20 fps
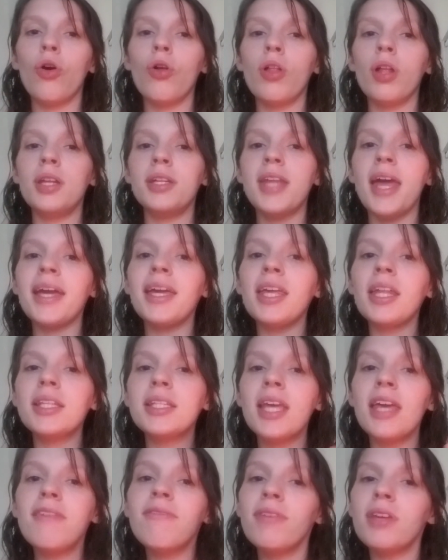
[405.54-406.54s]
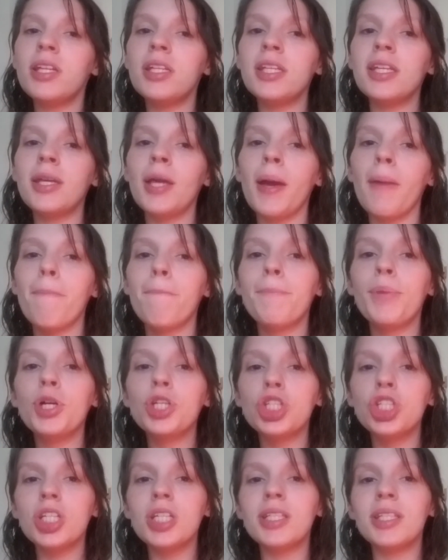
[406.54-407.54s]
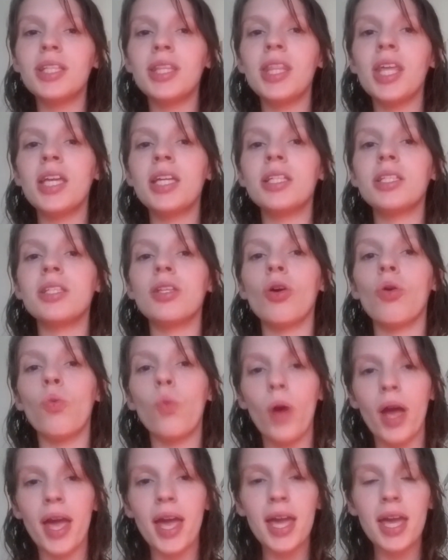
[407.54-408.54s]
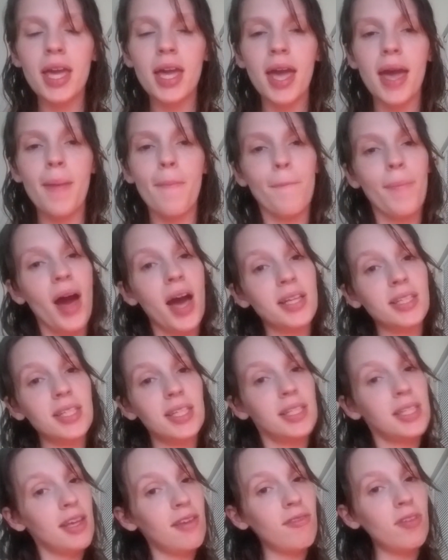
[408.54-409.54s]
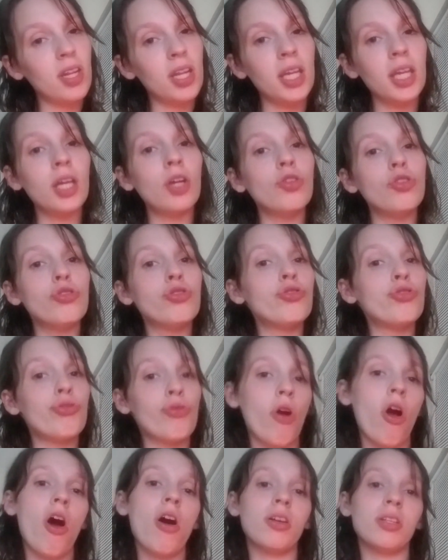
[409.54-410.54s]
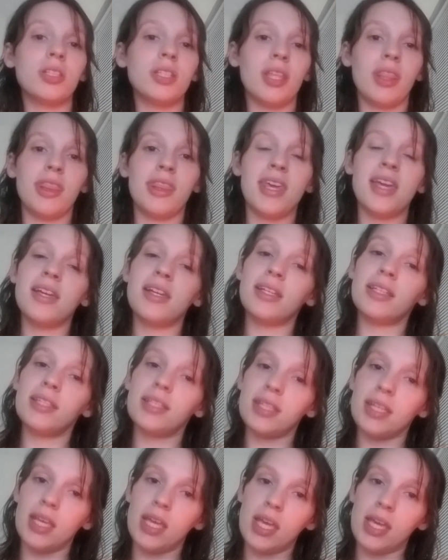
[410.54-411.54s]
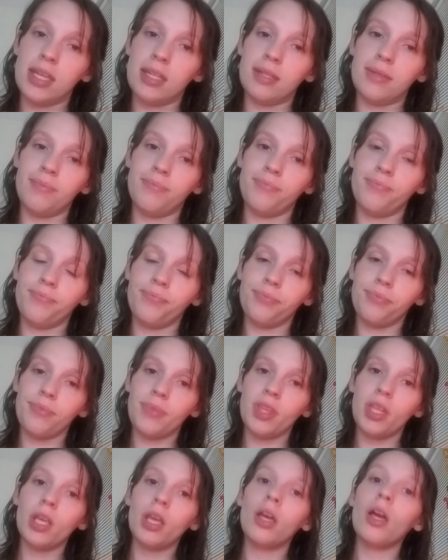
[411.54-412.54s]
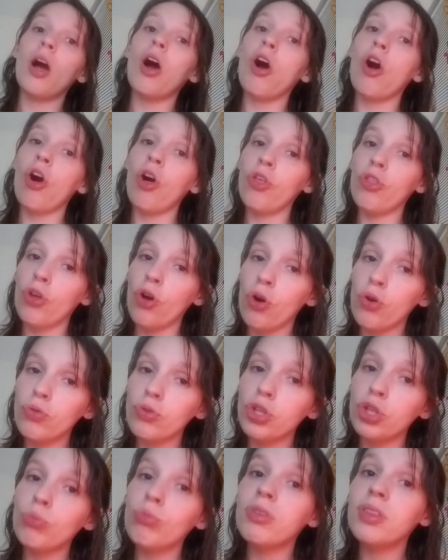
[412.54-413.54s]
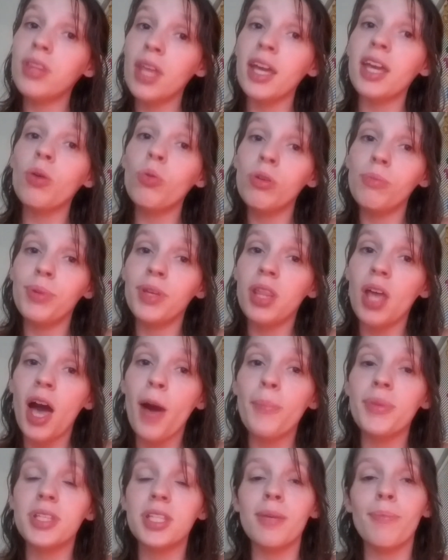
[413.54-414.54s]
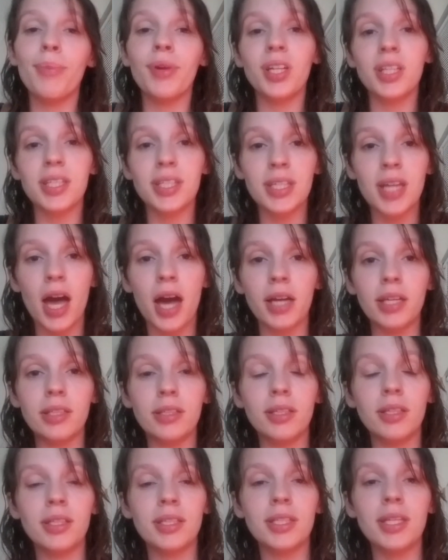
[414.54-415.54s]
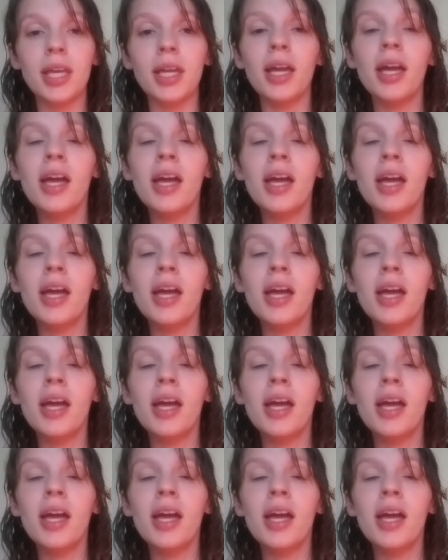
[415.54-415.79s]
negativity pushes things away and positivity draws things in. Although you would think it would be the opposite, but it's not. It's like